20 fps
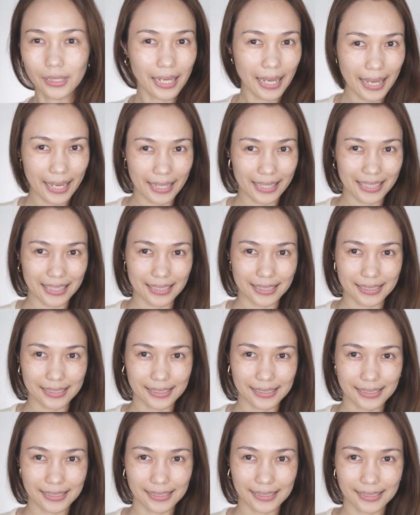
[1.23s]
Hi.
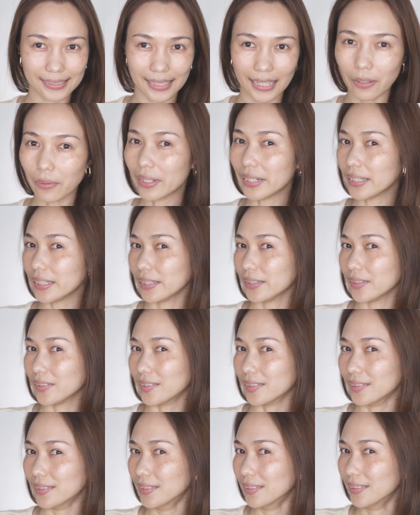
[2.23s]
How are you?